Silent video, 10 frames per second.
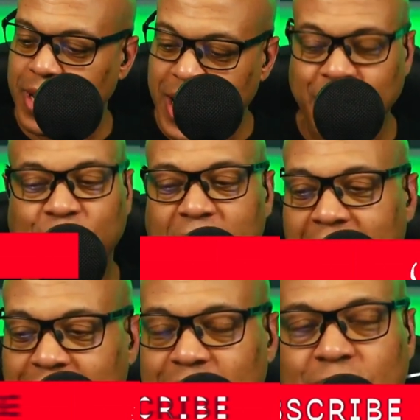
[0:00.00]
It's
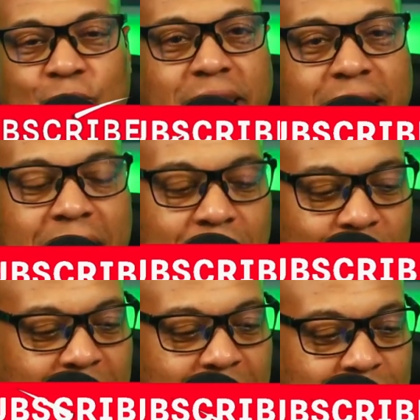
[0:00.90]
fine right
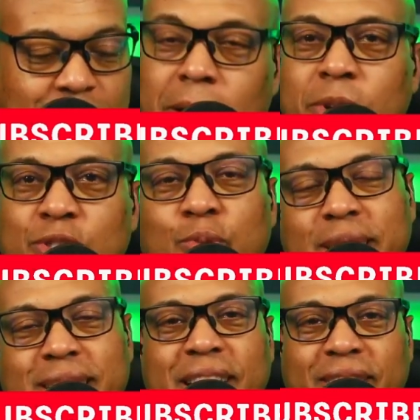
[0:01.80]
now at almost
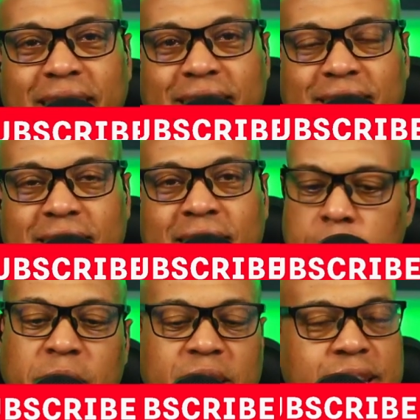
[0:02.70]
27 inches,
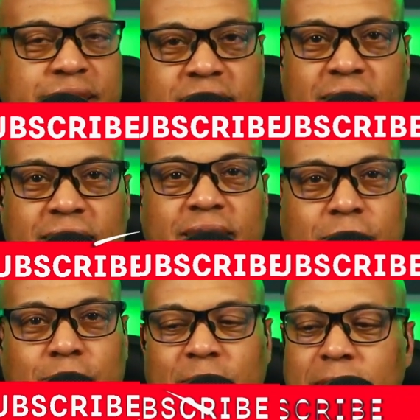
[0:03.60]
but just a
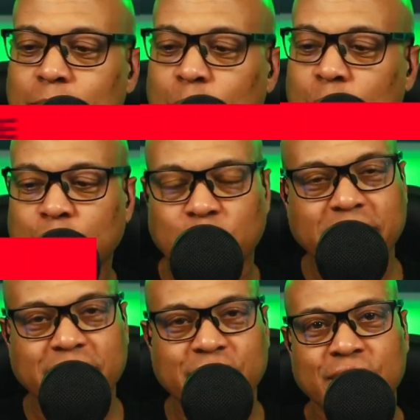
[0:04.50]
little bit more
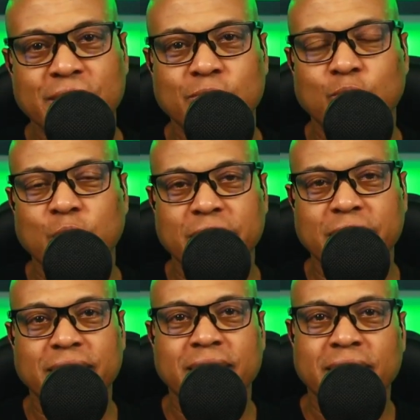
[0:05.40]
reach
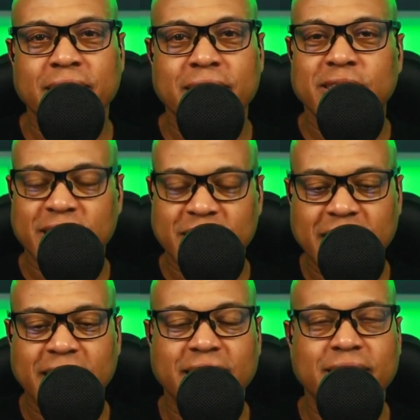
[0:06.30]
would
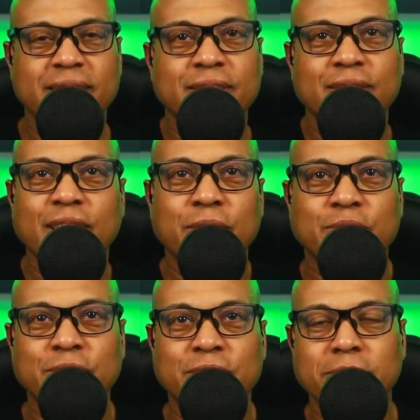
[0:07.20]
send it a little
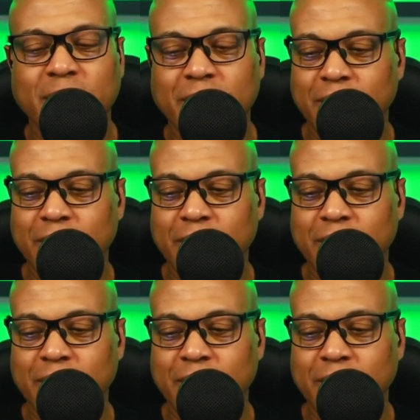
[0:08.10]
closer to me.